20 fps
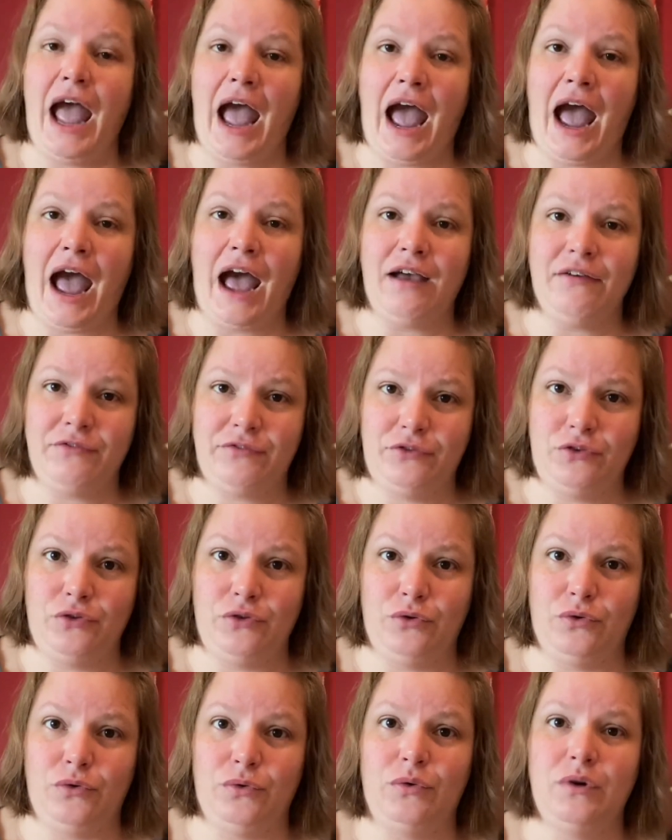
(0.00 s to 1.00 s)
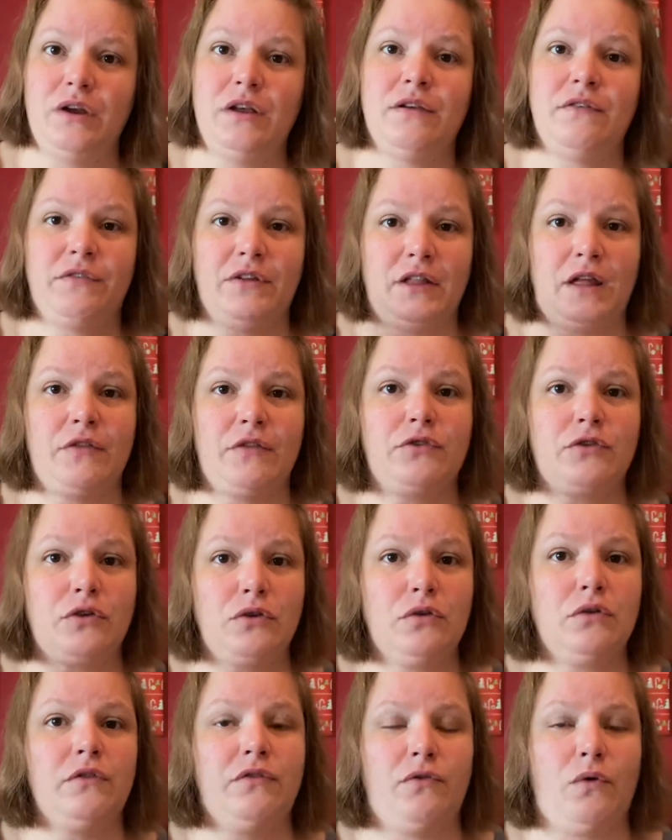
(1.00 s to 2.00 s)
have to fill out the
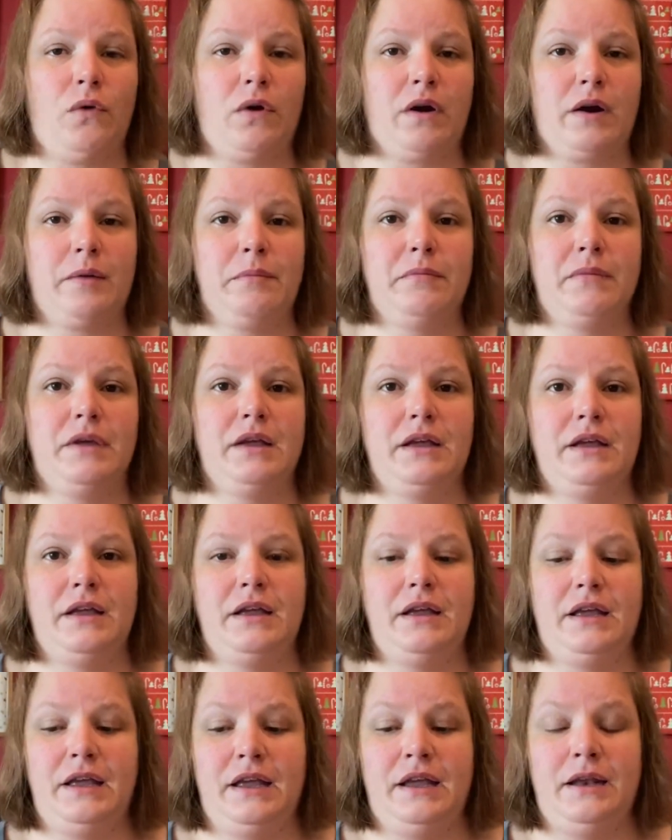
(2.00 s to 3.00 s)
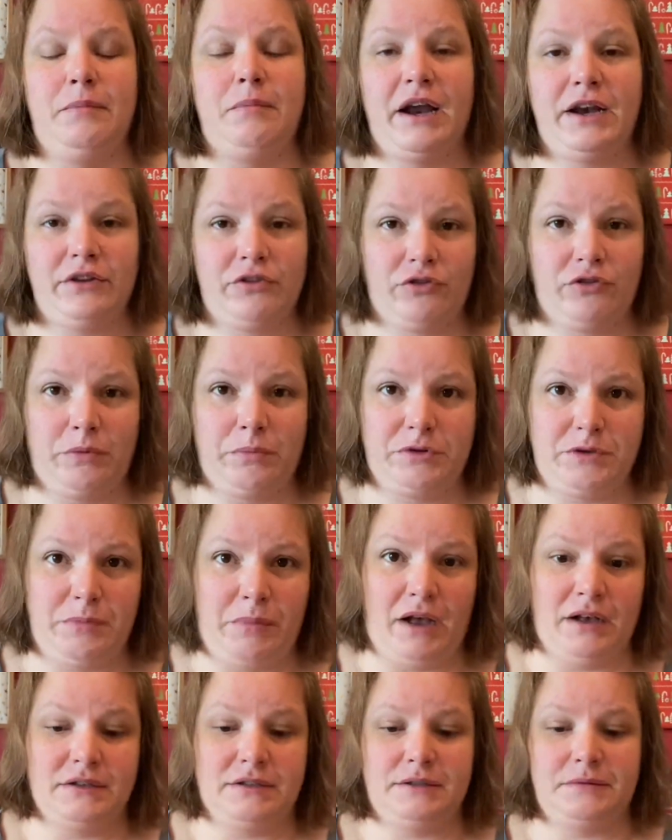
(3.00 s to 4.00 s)
Google form in my description
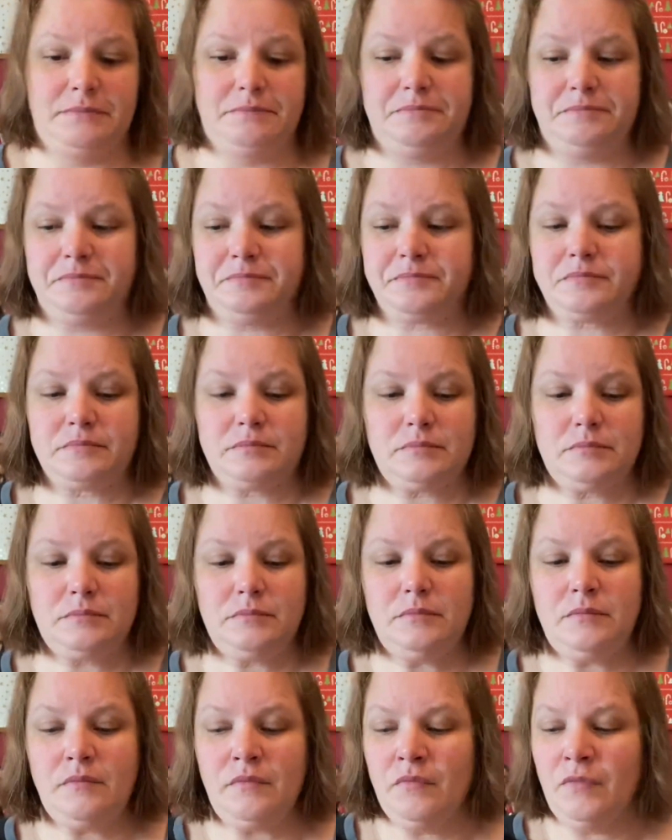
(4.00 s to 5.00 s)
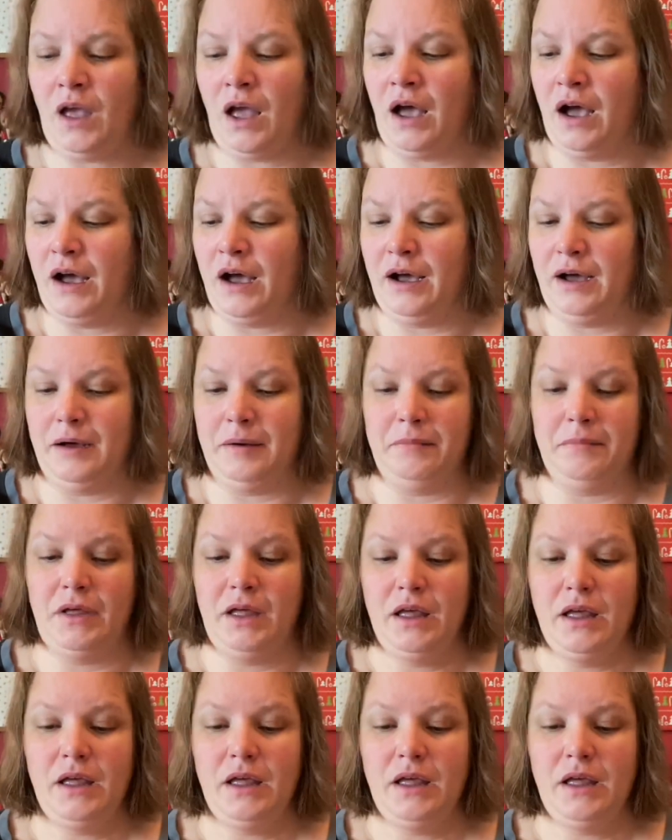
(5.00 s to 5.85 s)
box. I'm